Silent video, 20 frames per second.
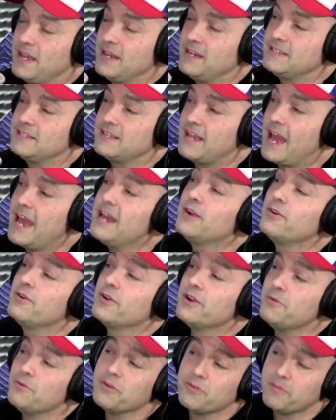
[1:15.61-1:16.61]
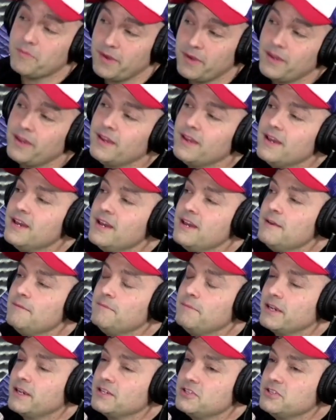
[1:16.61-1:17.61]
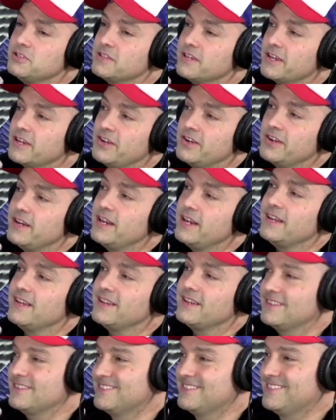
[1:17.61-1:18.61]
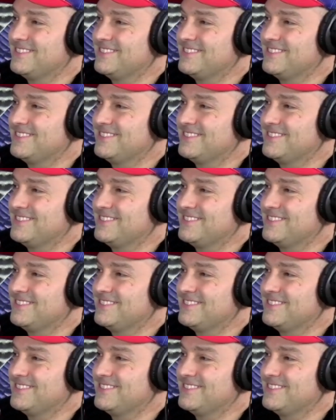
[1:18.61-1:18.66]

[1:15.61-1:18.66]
and is angry with me because she's like, you're an idiot.